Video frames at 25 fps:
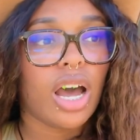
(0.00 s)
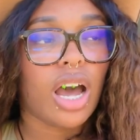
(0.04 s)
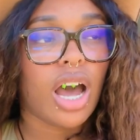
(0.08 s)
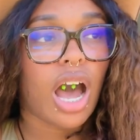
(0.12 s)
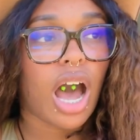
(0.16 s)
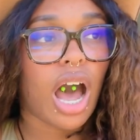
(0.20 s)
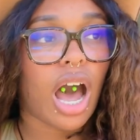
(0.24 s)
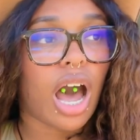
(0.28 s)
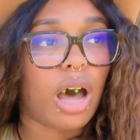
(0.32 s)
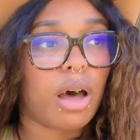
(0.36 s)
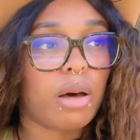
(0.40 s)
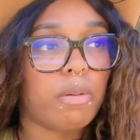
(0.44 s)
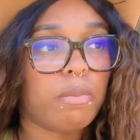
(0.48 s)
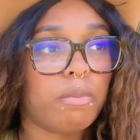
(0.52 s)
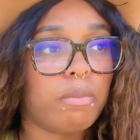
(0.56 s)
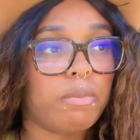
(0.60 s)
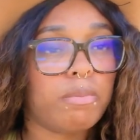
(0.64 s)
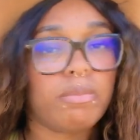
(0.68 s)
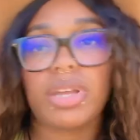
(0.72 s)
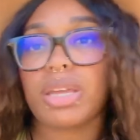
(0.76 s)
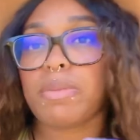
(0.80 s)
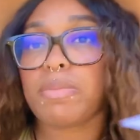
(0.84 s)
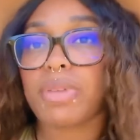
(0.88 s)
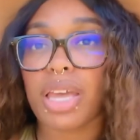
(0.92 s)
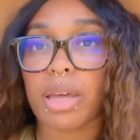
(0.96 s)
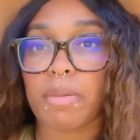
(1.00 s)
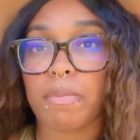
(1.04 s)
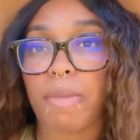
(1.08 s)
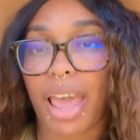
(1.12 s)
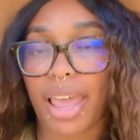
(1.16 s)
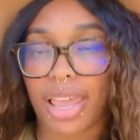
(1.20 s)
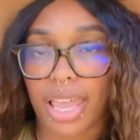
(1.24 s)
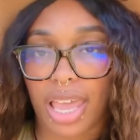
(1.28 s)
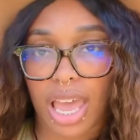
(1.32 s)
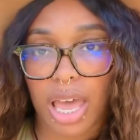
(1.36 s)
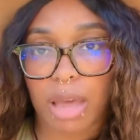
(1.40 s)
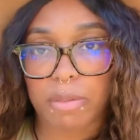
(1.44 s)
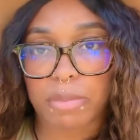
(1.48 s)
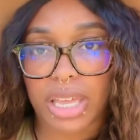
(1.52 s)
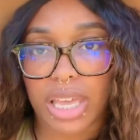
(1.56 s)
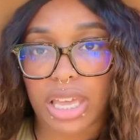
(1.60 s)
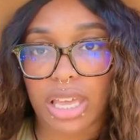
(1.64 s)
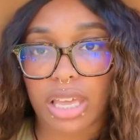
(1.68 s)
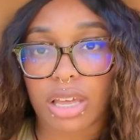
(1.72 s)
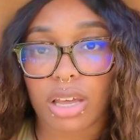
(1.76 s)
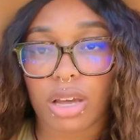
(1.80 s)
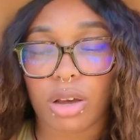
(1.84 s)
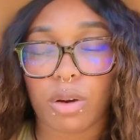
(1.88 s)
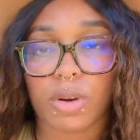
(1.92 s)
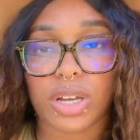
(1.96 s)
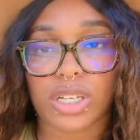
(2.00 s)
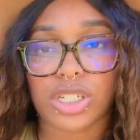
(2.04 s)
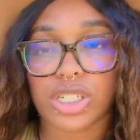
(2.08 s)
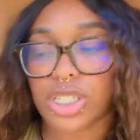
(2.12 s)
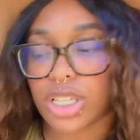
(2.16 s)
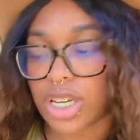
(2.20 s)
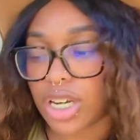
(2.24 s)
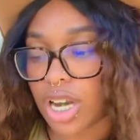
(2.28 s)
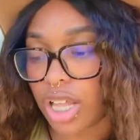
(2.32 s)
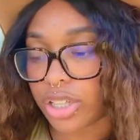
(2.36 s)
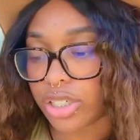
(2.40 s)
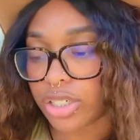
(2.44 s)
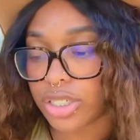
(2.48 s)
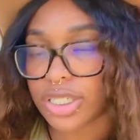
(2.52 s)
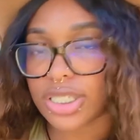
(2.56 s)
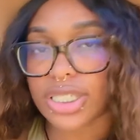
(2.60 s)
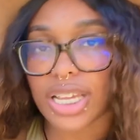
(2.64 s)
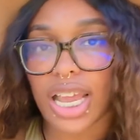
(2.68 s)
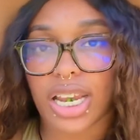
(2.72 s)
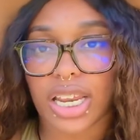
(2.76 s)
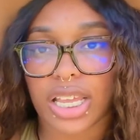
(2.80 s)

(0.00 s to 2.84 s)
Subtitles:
Meet Me in Miami, which is another scent